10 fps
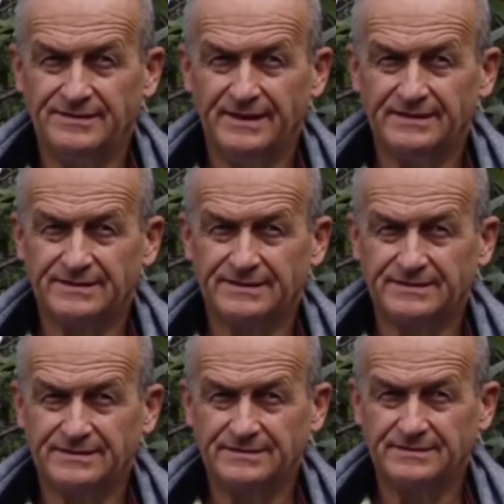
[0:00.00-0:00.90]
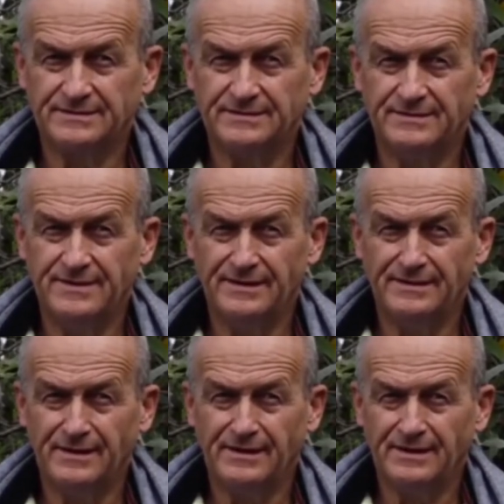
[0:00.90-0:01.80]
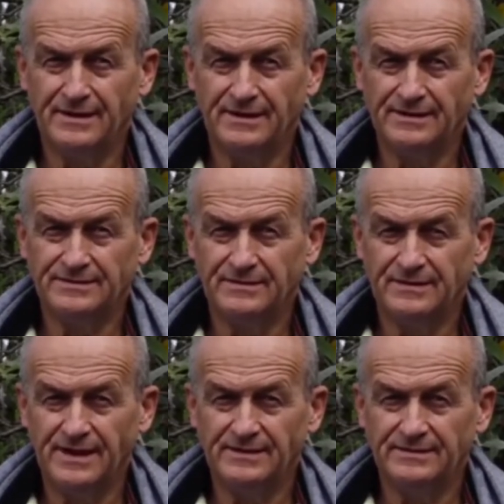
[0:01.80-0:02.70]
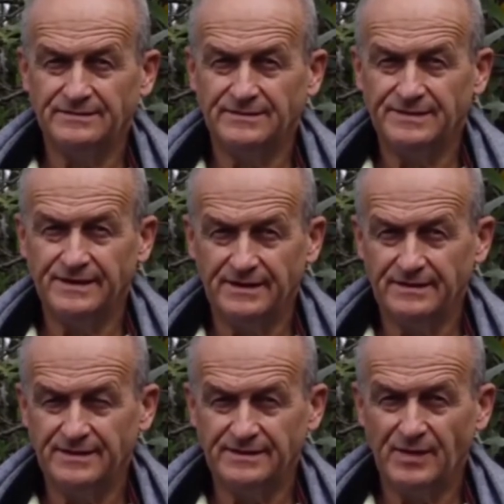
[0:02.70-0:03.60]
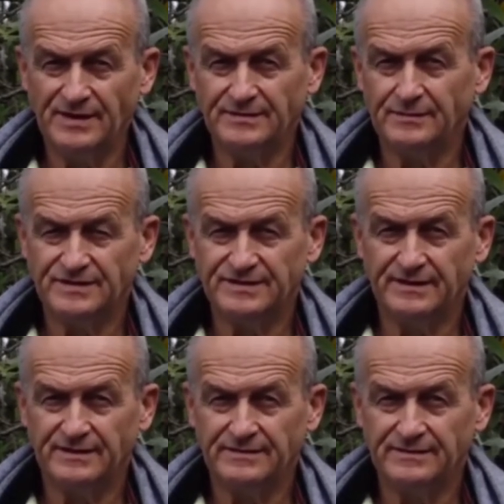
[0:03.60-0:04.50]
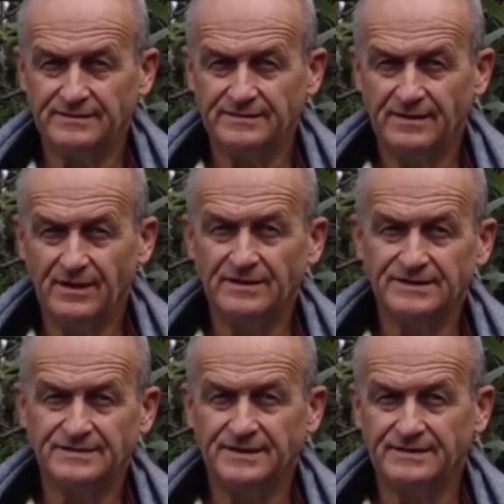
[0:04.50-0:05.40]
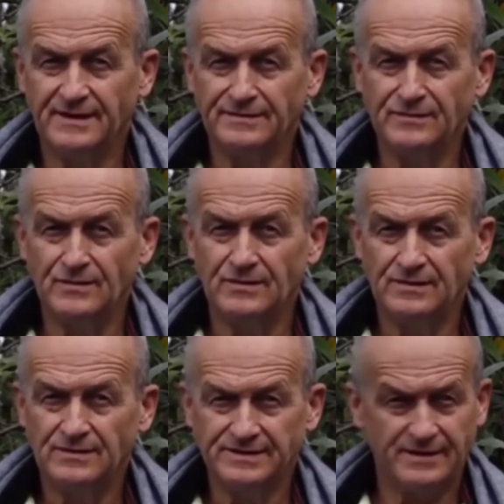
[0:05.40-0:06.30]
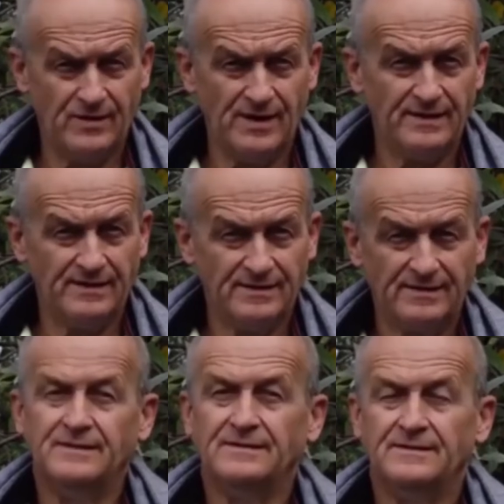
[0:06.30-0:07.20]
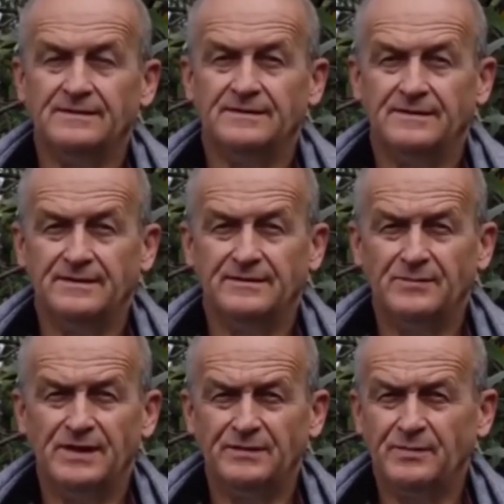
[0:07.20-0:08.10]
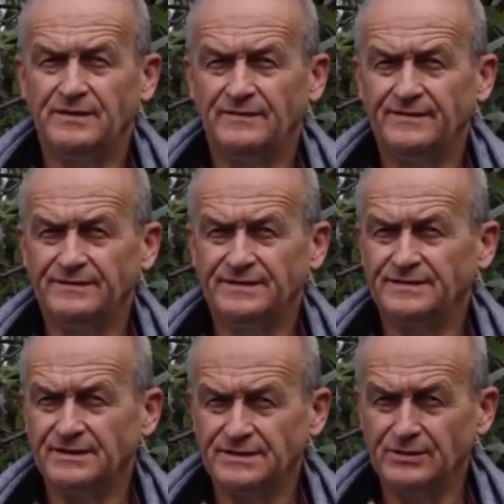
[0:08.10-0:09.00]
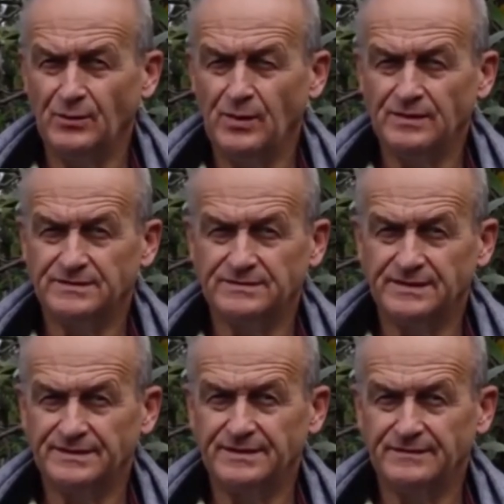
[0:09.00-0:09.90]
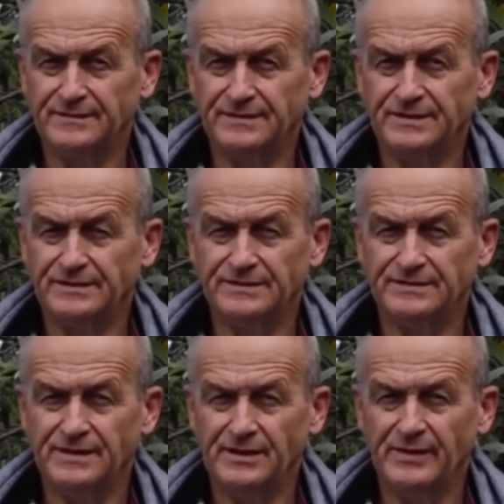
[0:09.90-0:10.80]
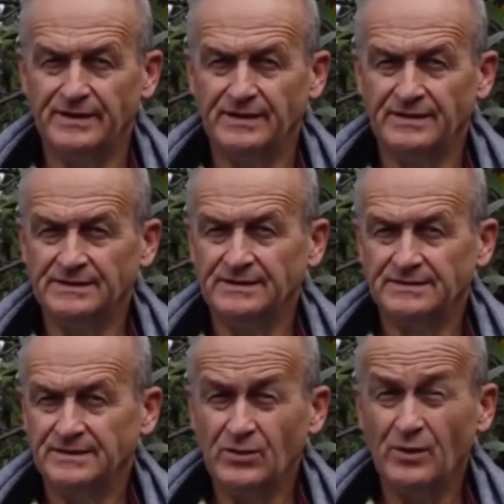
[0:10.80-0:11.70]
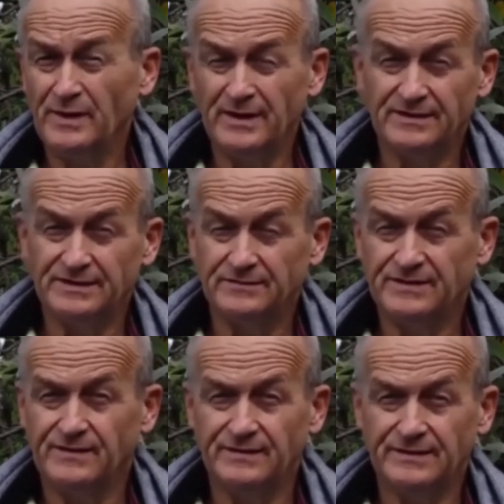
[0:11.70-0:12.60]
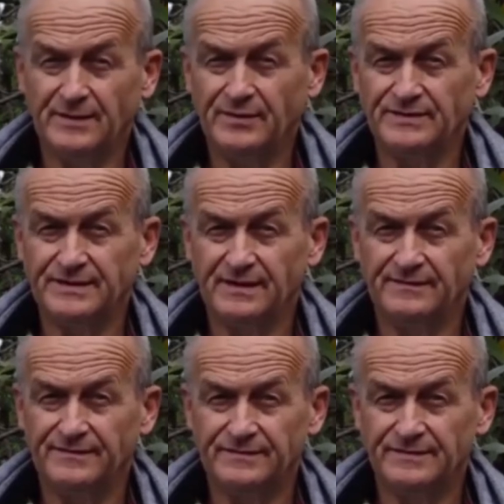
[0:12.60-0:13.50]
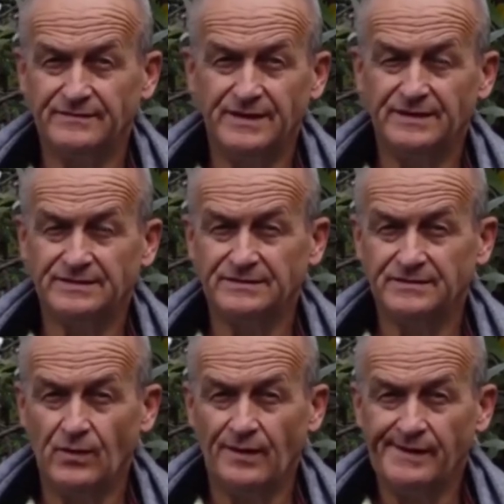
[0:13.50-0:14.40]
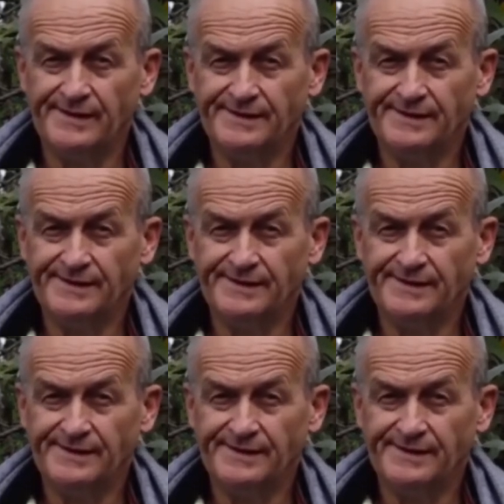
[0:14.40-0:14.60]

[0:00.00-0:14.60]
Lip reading: 6th, then I asked her, "Hey, did you see the bicycle was taken?" "Oh," she said, "I knew." I said, "What?" And I made a bit of a discussion about trusting when she doesn't tell me. She told me, yeah, she was following up herself to the village and so on.